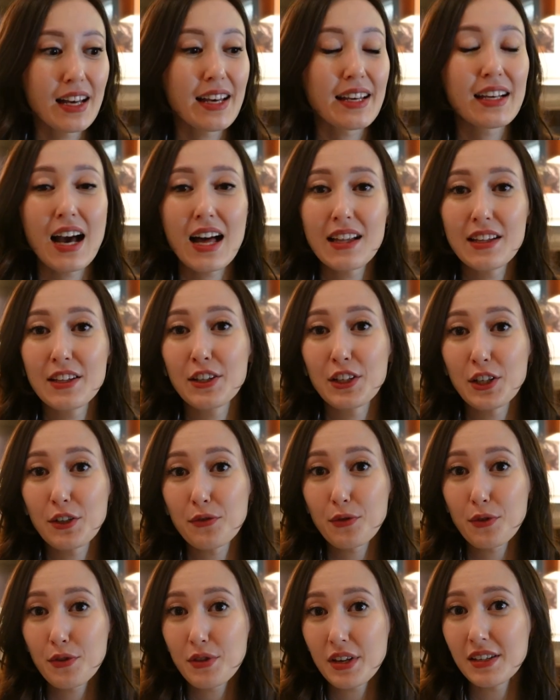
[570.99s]
a calendar
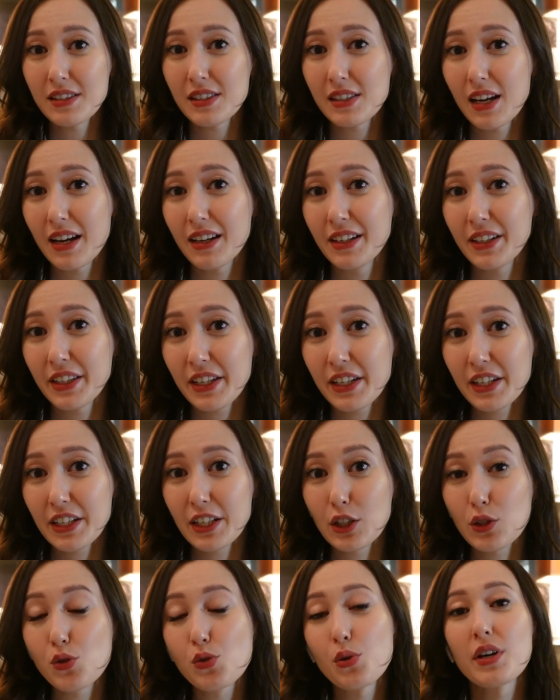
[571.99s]
for the entire
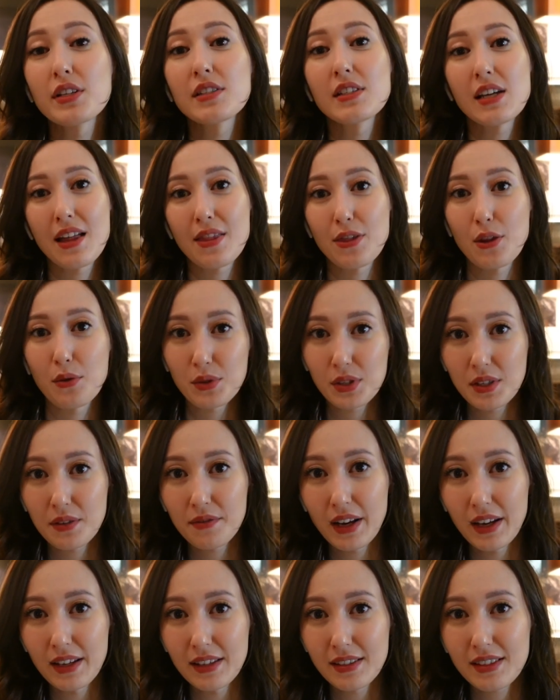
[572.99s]
year to attend those
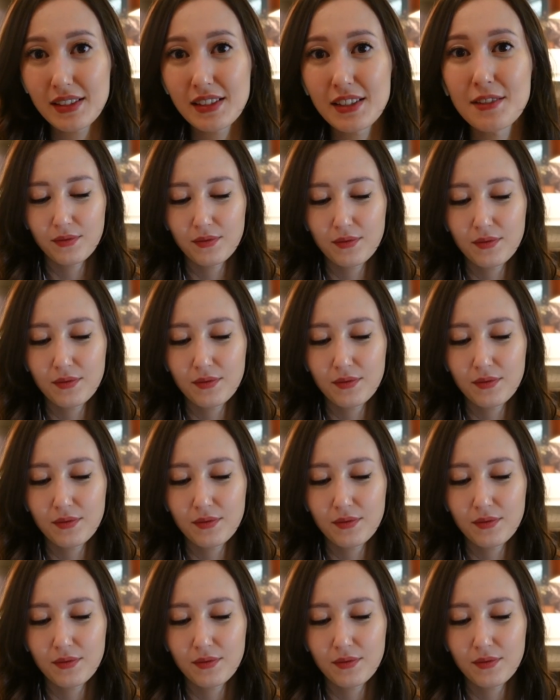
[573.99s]
events.